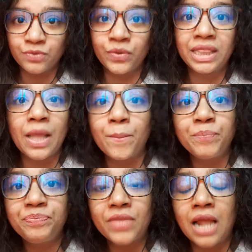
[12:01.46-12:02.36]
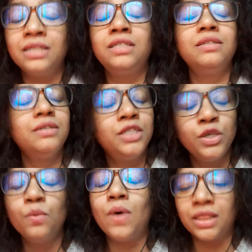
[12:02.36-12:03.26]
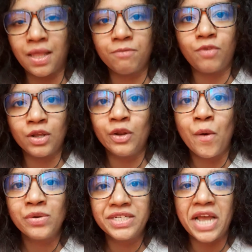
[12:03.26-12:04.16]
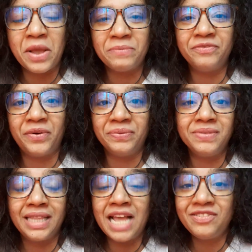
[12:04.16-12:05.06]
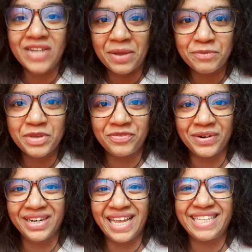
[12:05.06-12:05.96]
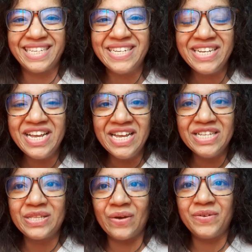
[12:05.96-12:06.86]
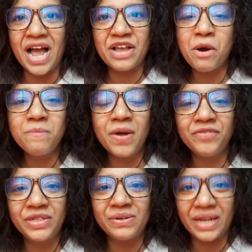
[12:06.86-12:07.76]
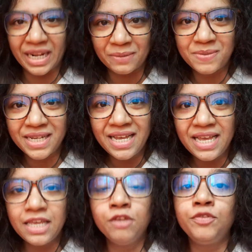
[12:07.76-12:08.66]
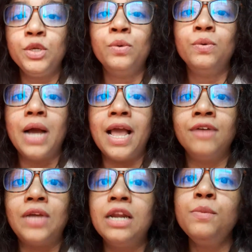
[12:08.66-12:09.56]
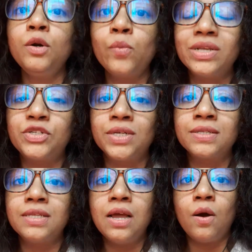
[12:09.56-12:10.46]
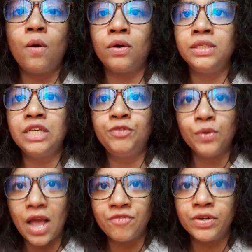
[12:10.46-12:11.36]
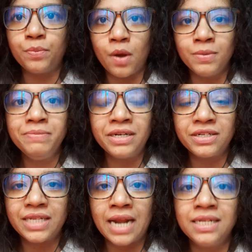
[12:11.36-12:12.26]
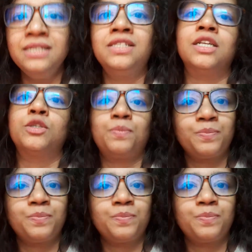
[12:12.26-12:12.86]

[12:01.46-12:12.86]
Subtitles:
with them, and you want them for a long time, for lifetime if you're lucky. So I hope my video helped. If you have any more questions or if you have any problem understanding, just